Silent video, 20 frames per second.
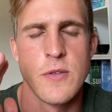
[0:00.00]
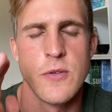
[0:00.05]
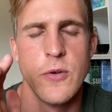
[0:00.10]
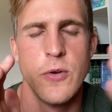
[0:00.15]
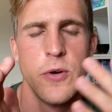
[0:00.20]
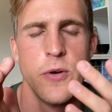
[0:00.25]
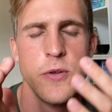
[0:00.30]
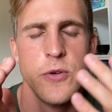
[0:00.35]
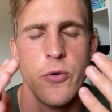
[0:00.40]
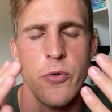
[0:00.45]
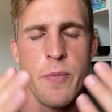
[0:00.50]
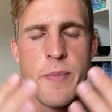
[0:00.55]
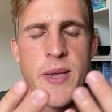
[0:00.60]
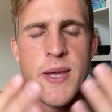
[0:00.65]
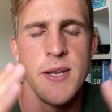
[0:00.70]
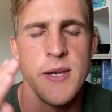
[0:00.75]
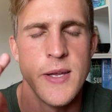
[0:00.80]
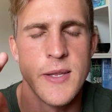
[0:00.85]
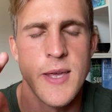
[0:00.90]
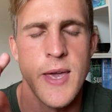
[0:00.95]
or your
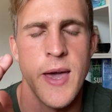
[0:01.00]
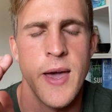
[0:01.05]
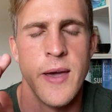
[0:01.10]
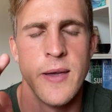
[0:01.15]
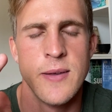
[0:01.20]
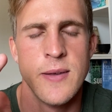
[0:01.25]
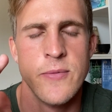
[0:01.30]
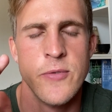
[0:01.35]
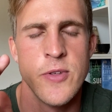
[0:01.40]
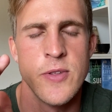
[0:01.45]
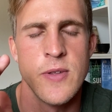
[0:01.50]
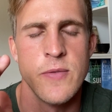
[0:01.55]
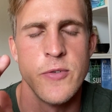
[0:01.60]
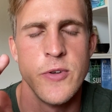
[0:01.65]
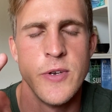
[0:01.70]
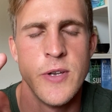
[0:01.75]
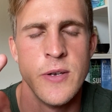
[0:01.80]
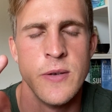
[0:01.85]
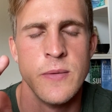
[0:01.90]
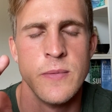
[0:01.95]
immediate caregivers if you
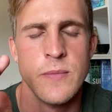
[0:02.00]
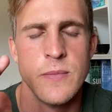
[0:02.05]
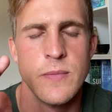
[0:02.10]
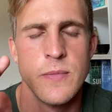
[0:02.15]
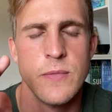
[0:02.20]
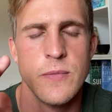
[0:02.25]
didn't